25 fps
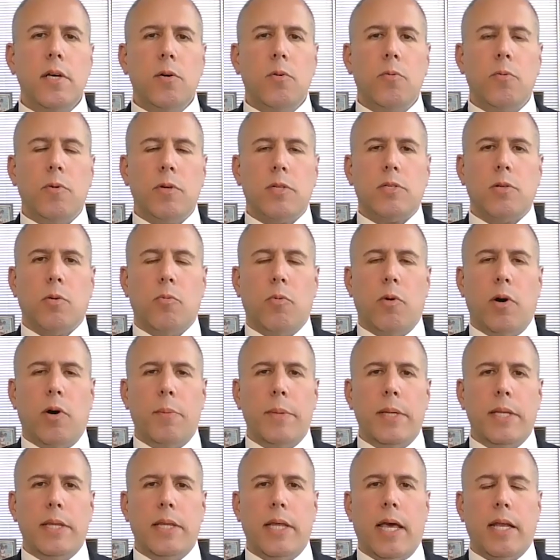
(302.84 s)
was a
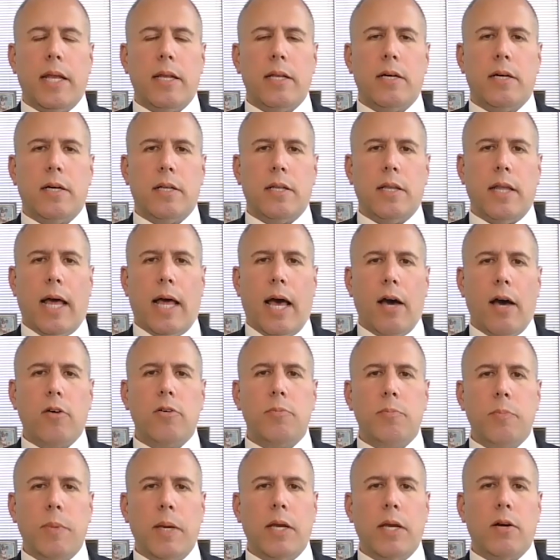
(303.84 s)
woman that
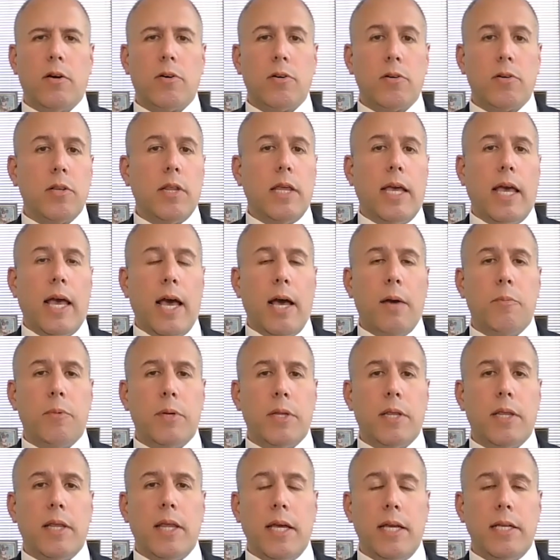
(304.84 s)
allowed me early on
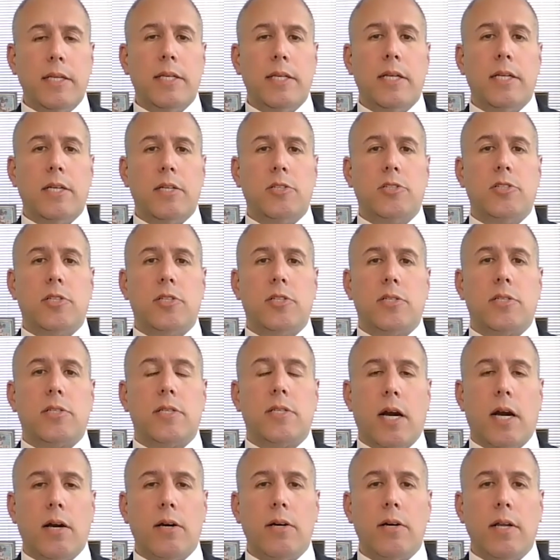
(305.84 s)
when LinkedIn had just
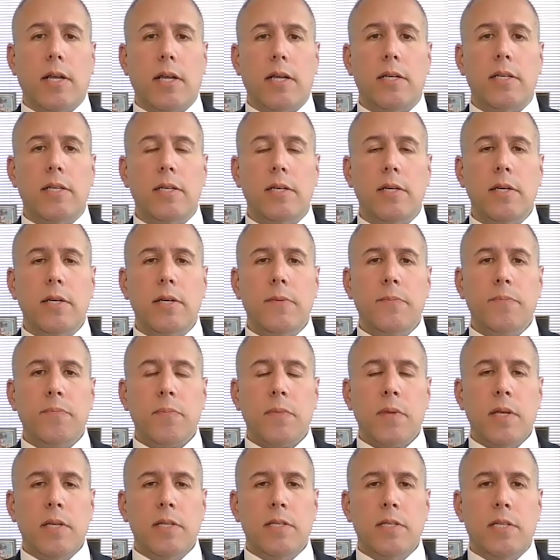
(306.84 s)
started
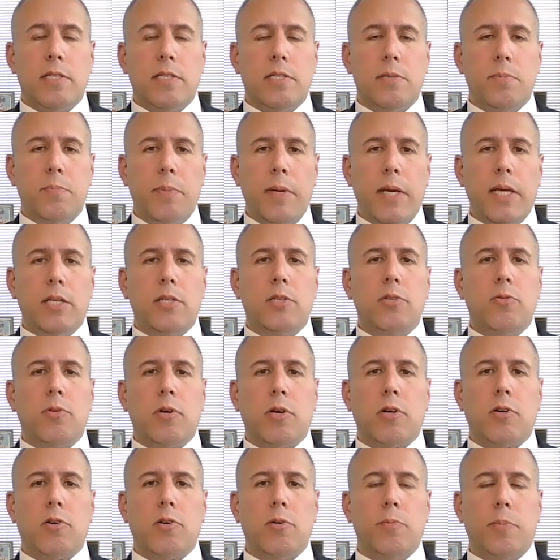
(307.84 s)
to speak to
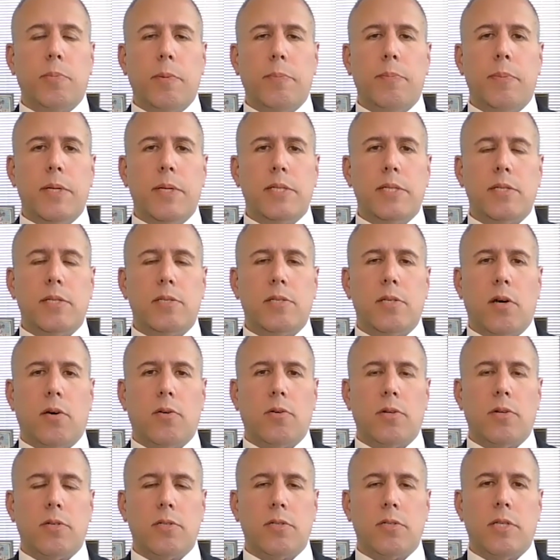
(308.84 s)
a group of business
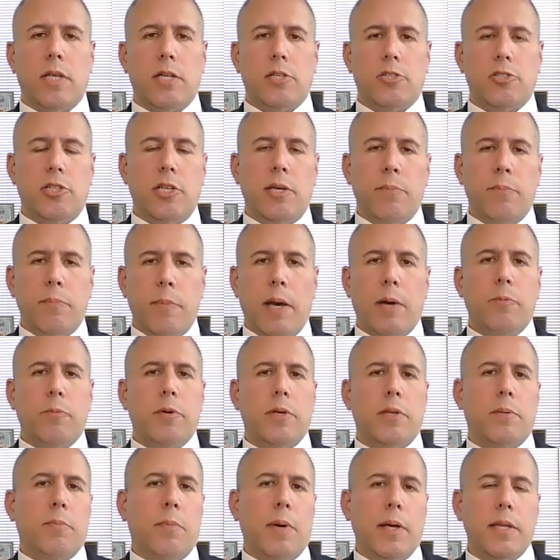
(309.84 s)
owners that she met
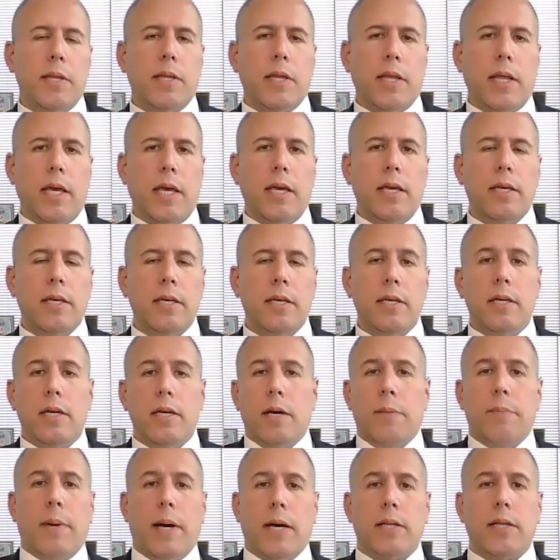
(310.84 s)
with monthly
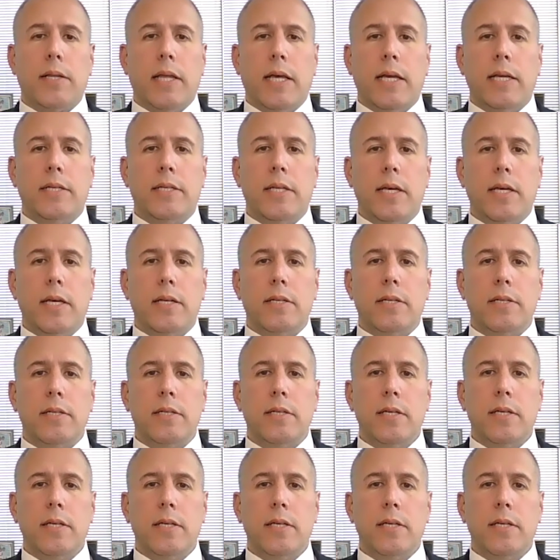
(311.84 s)
about LinkedIn.